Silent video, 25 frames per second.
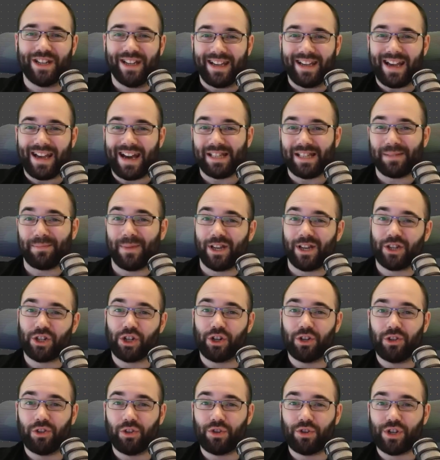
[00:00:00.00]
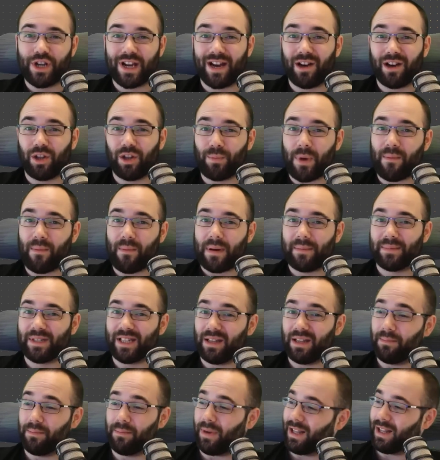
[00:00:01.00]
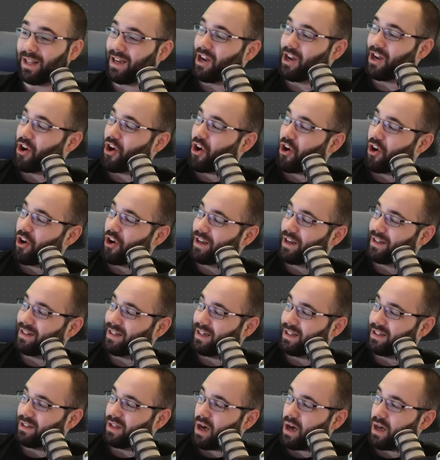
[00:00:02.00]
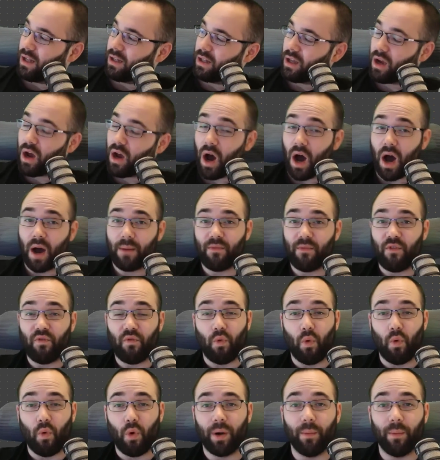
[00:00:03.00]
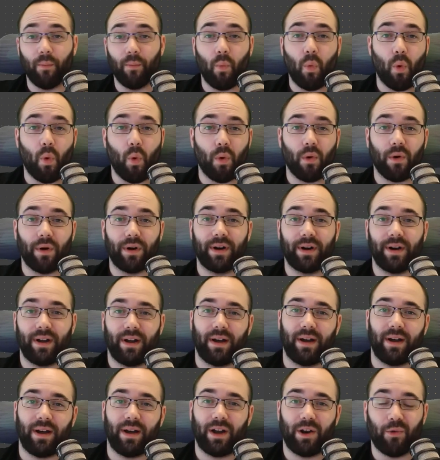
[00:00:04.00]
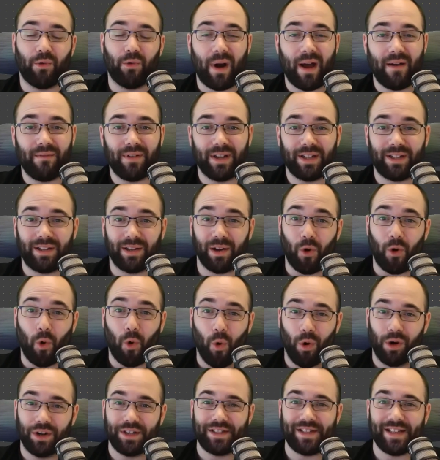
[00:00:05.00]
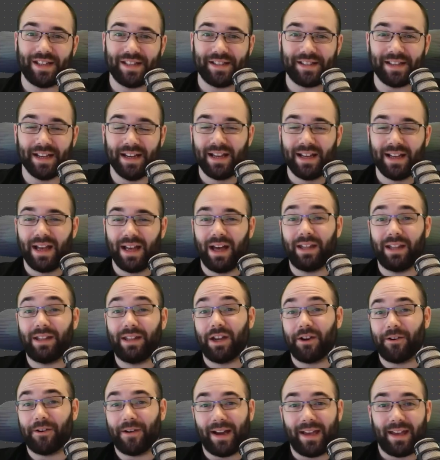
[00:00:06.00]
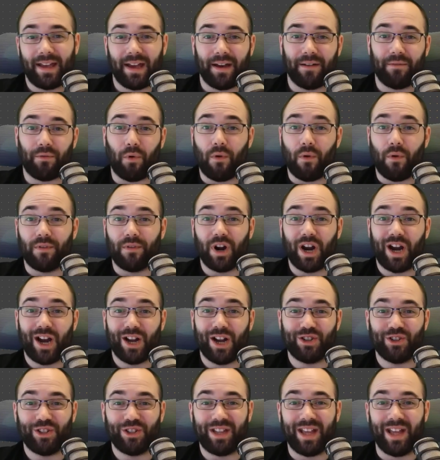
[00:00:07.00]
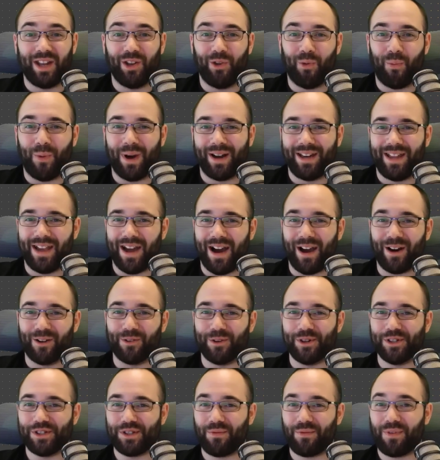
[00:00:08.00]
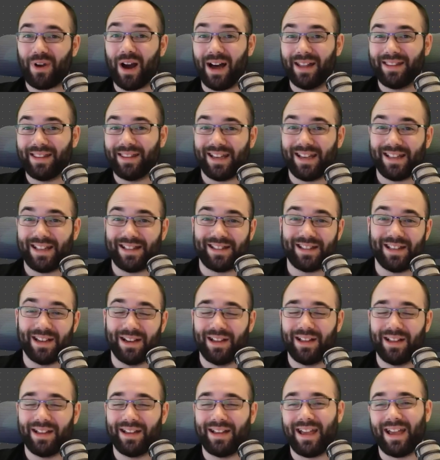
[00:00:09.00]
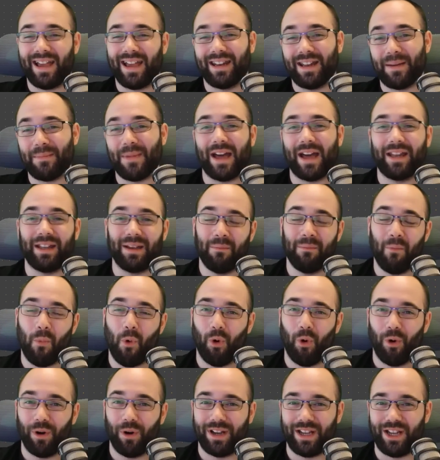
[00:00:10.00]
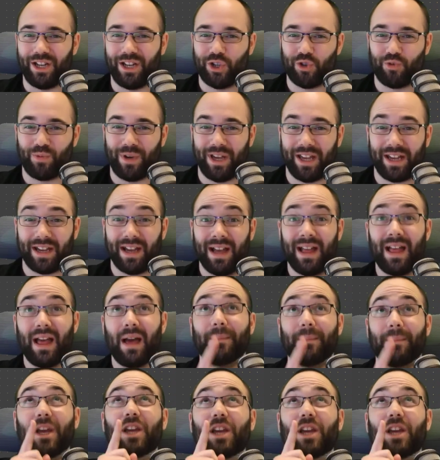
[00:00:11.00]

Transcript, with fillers: guys. Make sure to check out my website, Balkan Architect dot com, for more uh, Revit courses. Uh, there I have over one hundred twenty hours of content, uh, and I'm adding more each week. Make